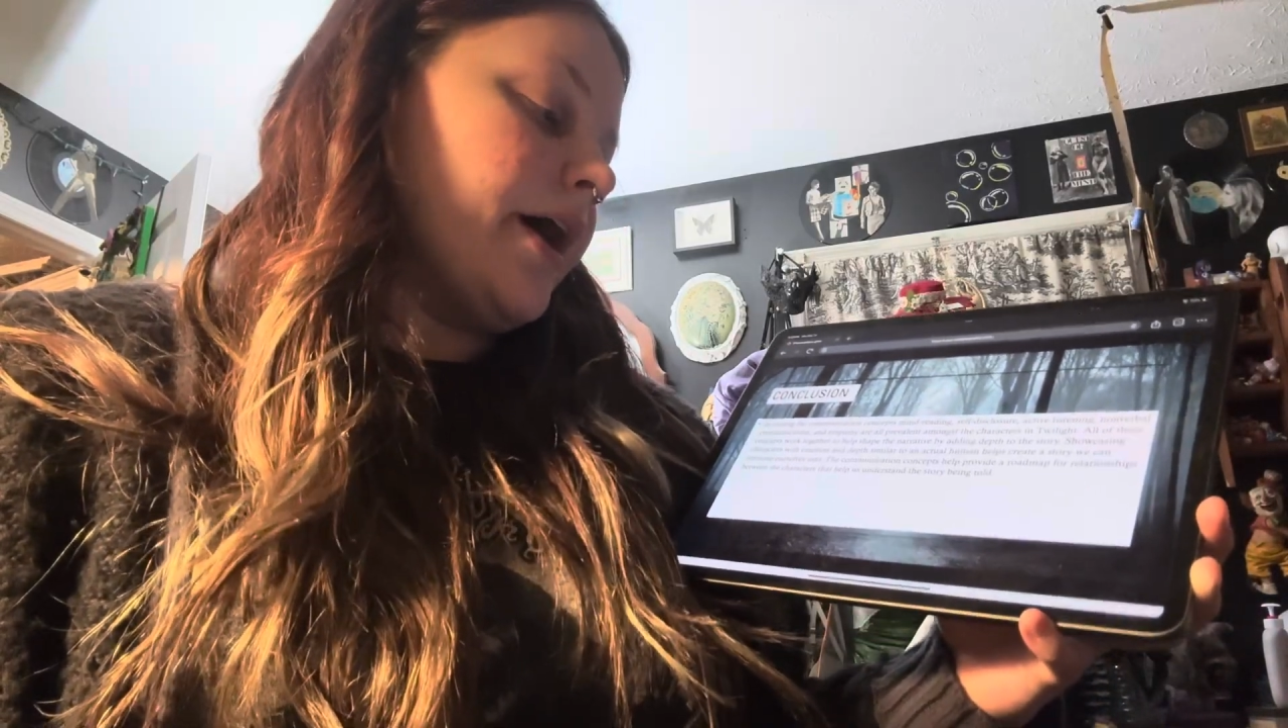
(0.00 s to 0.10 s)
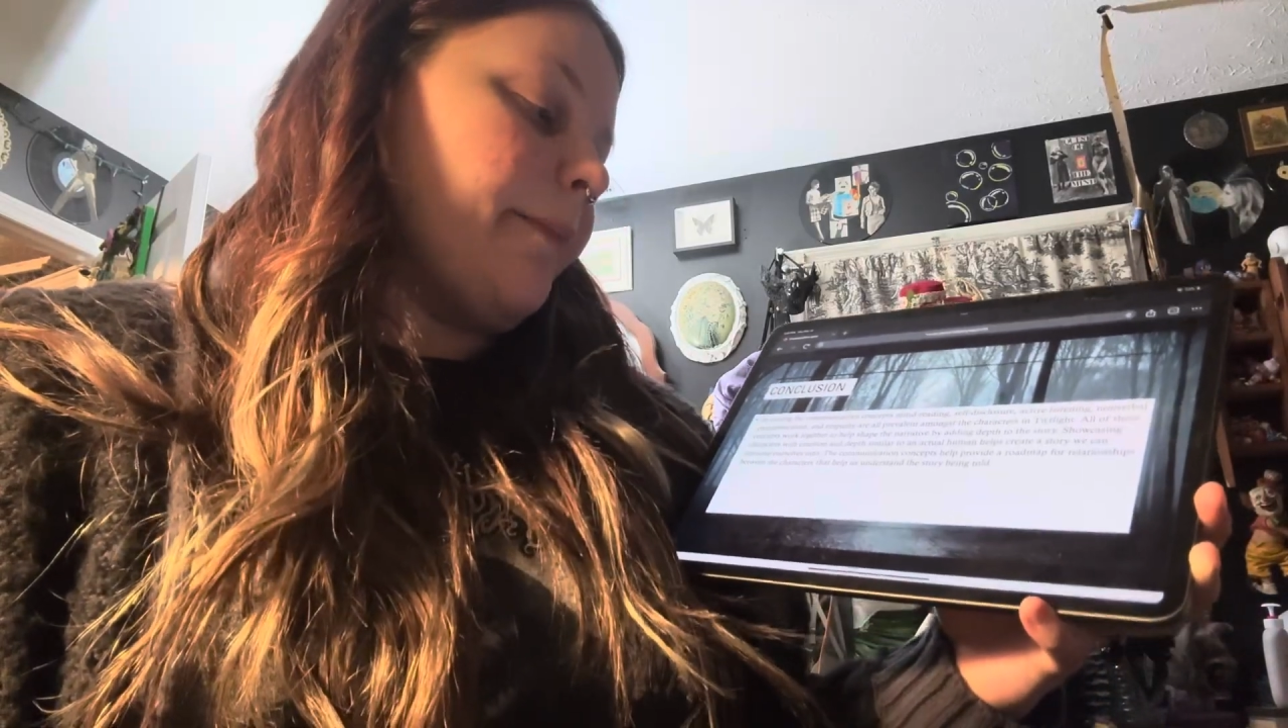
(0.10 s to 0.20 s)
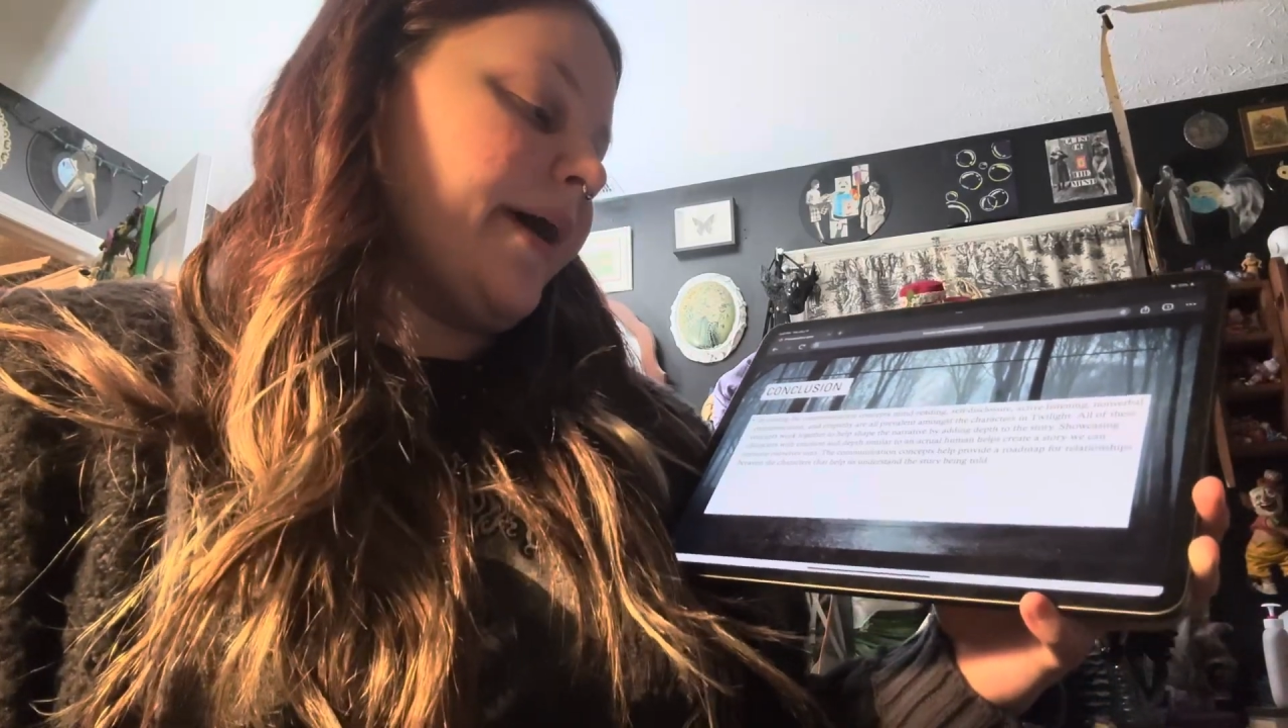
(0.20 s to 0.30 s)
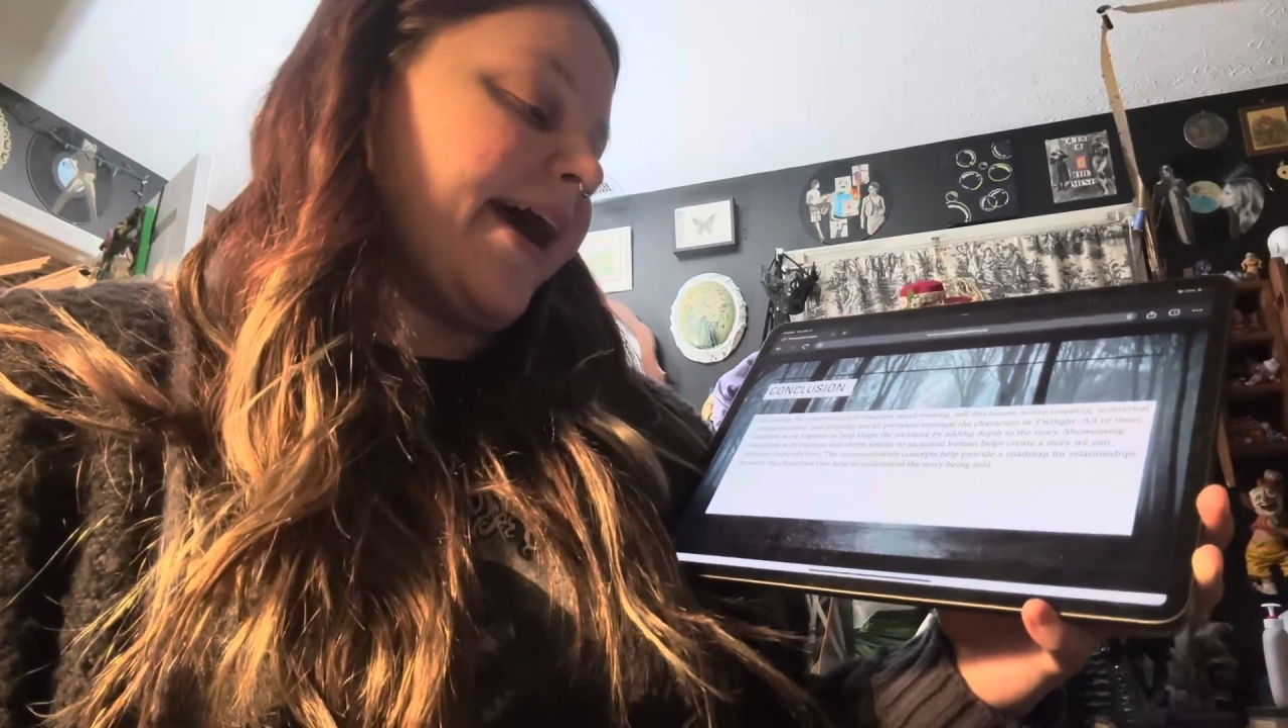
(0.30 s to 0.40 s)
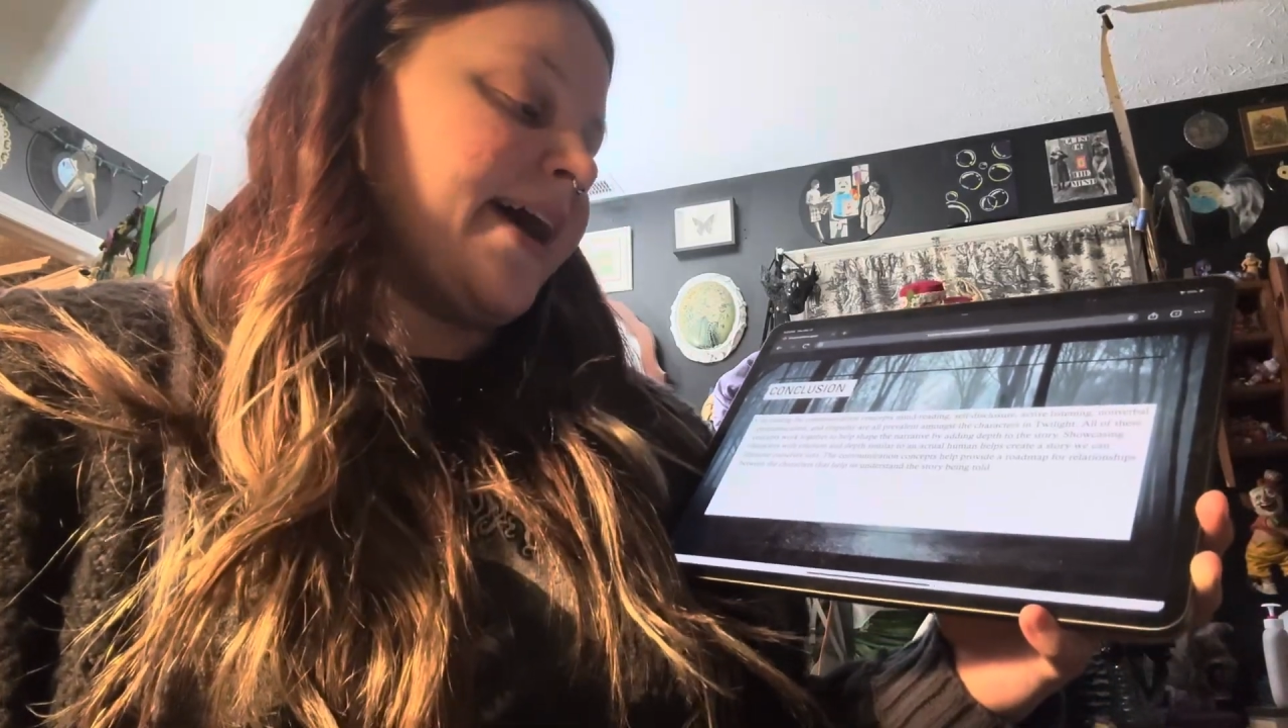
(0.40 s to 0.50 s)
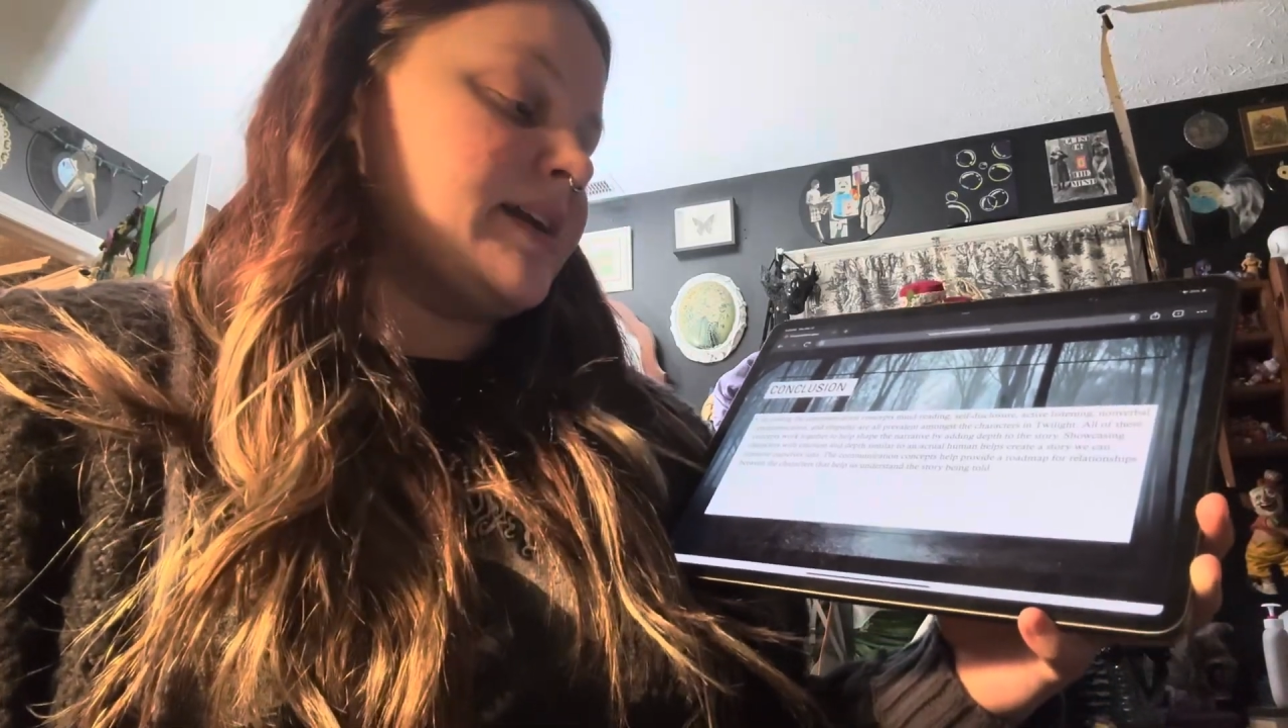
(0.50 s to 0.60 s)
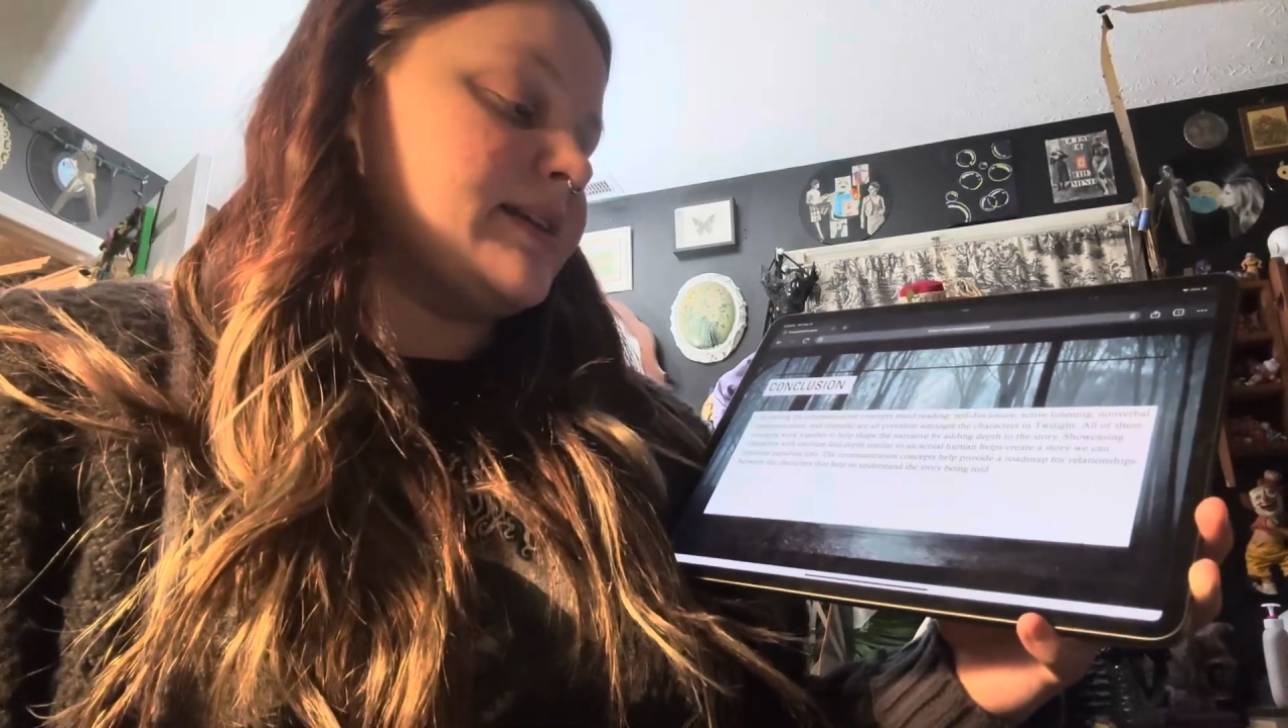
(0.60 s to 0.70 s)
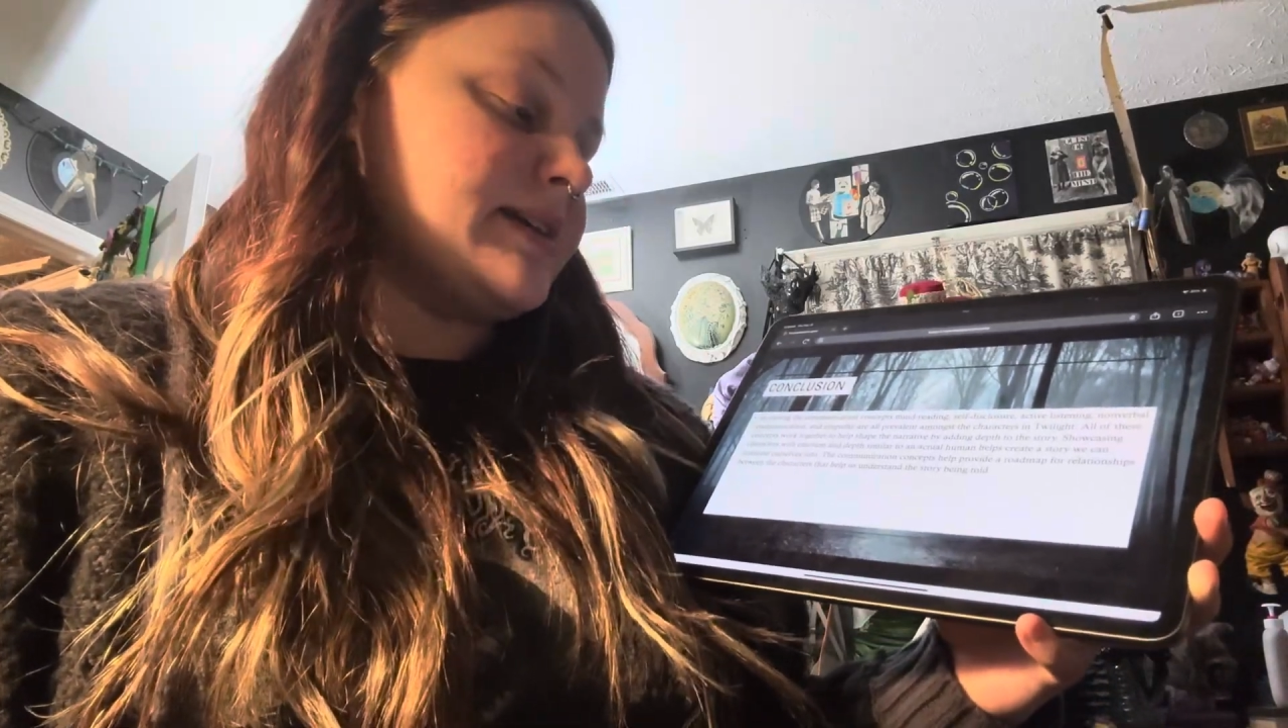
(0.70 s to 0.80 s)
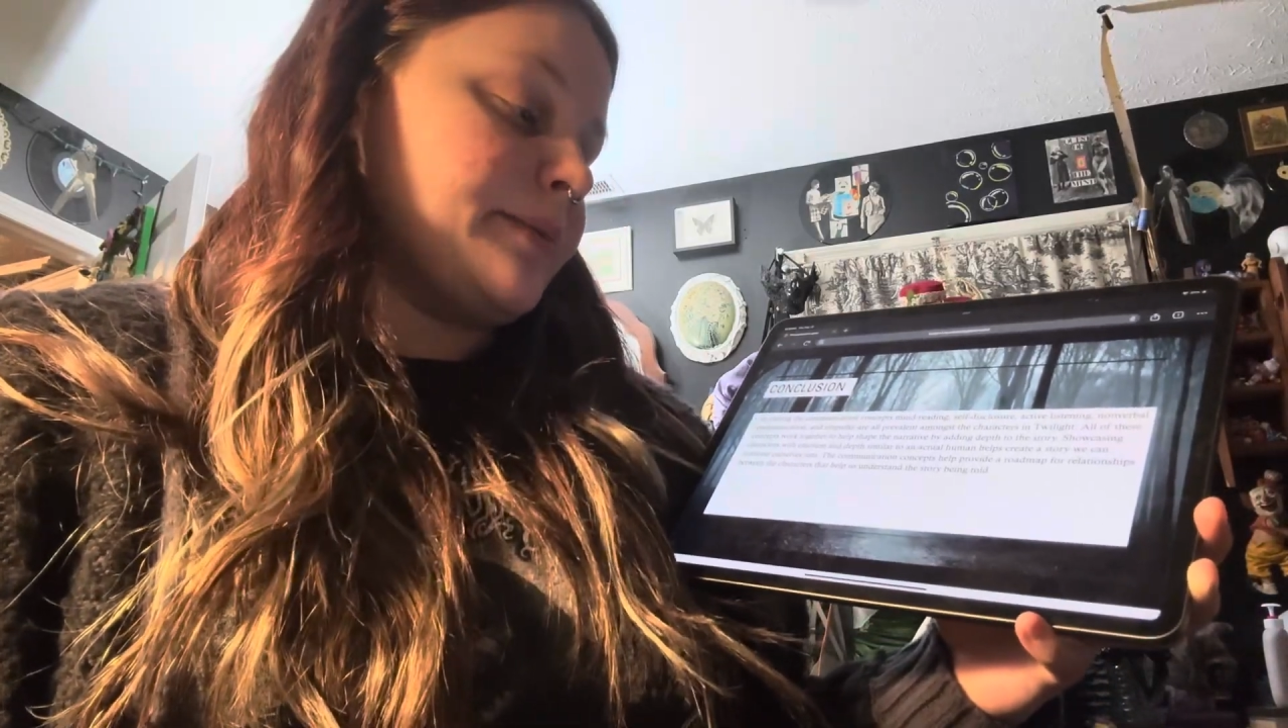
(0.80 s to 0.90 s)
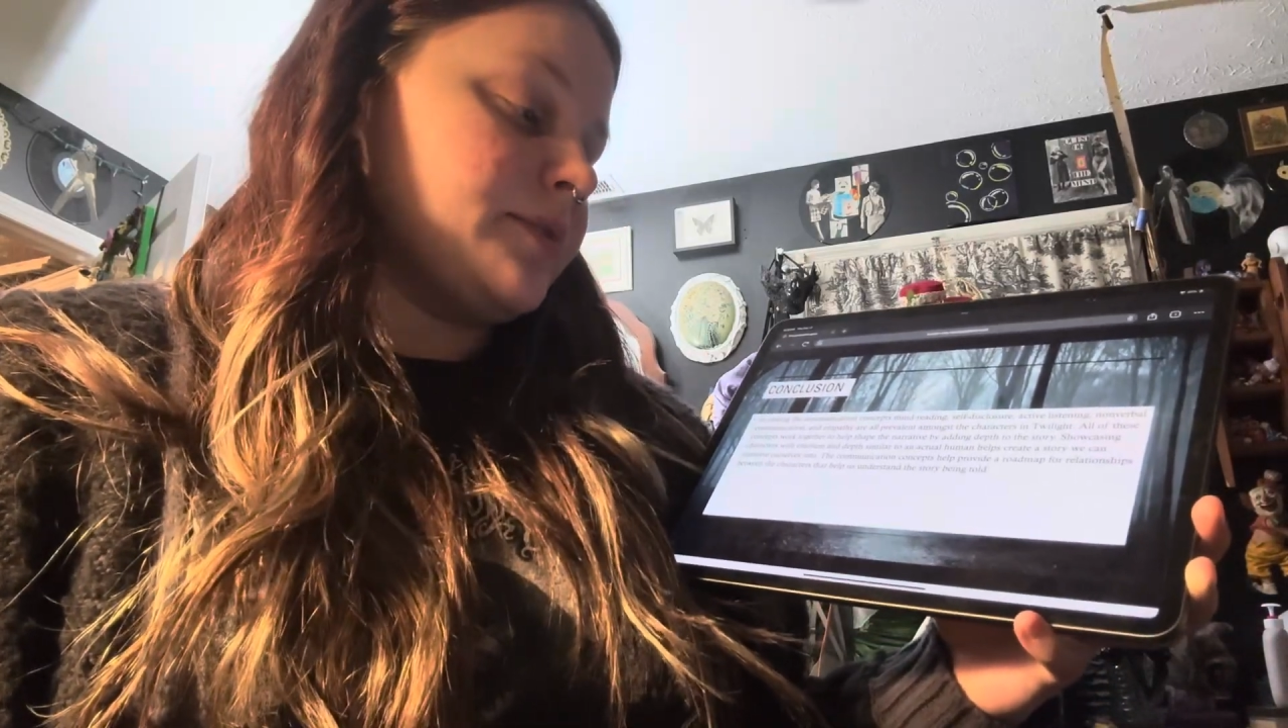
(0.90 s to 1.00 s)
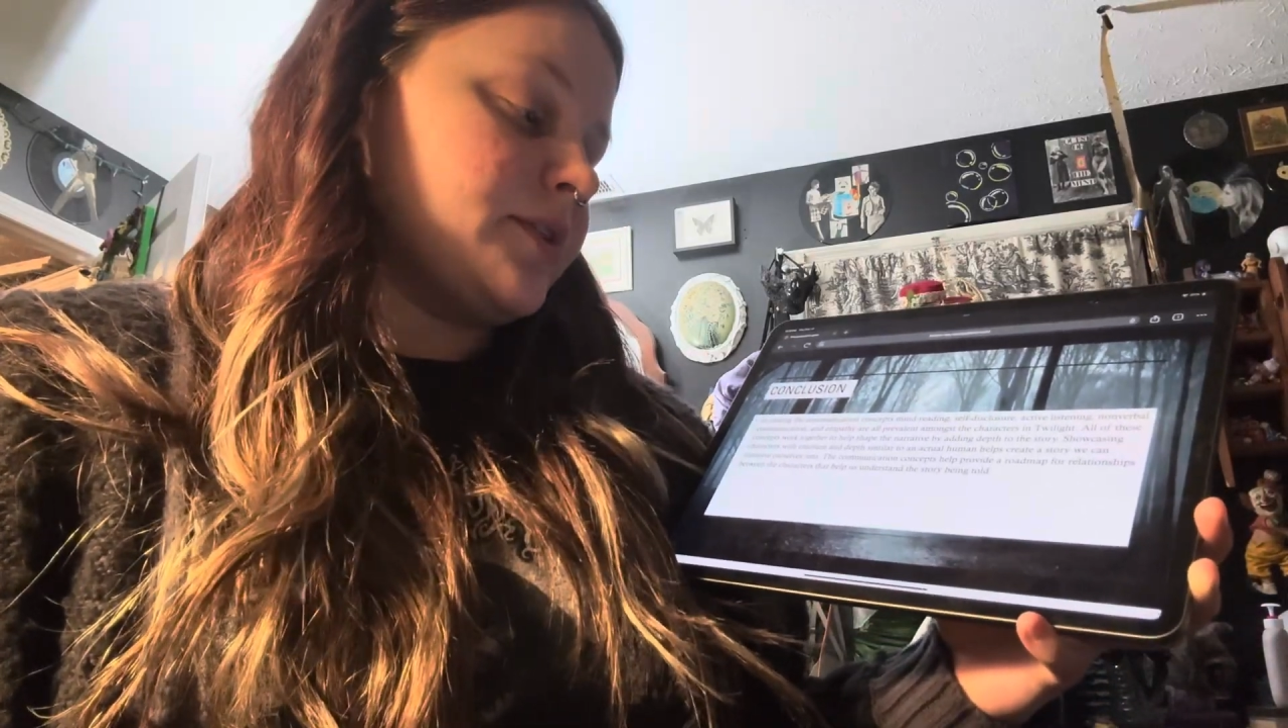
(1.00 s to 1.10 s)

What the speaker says: by adding depth